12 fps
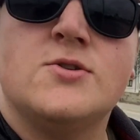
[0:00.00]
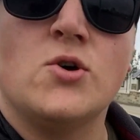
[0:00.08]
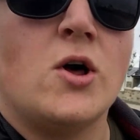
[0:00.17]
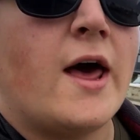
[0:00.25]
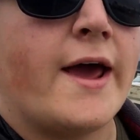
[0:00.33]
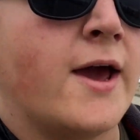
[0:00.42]

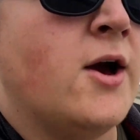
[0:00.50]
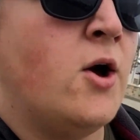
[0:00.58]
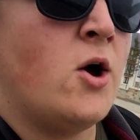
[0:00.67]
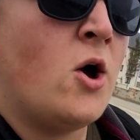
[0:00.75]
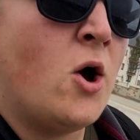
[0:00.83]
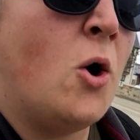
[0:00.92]
saw like
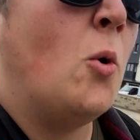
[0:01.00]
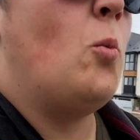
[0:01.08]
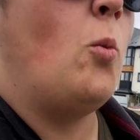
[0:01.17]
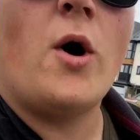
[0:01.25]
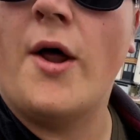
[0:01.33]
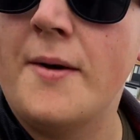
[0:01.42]

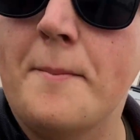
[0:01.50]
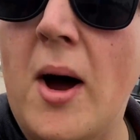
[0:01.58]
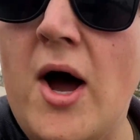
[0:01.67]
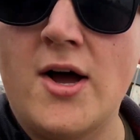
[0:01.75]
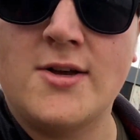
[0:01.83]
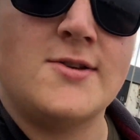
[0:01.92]
one
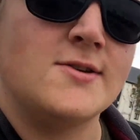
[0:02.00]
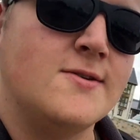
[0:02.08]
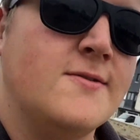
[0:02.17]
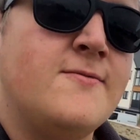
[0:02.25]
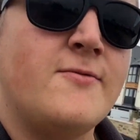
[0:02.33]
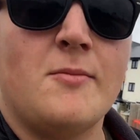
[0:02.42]

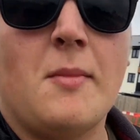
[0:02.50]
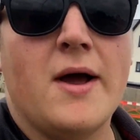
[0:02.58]
person from